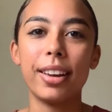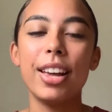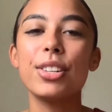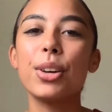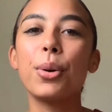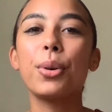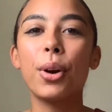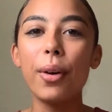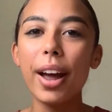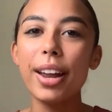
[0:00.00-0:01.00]
So
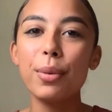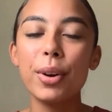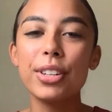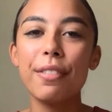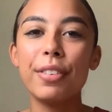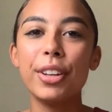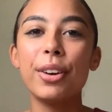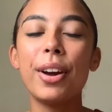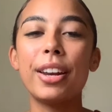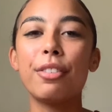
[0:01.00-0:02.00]
go ahead and watch that video,
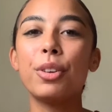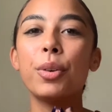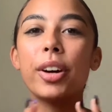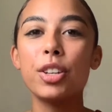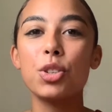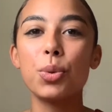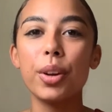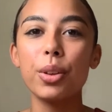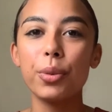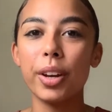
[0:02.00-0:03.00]
and if you enjoy
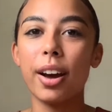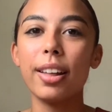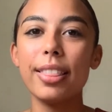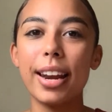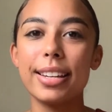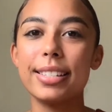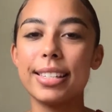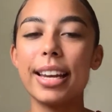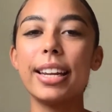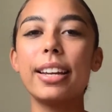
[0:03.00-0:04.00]
the riad that I
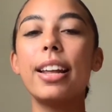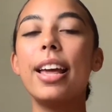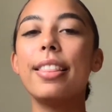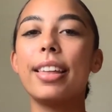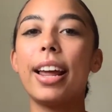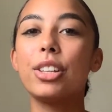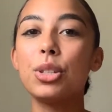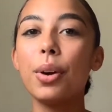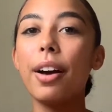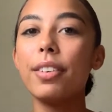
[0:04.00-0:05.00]
stayed in, then I do have a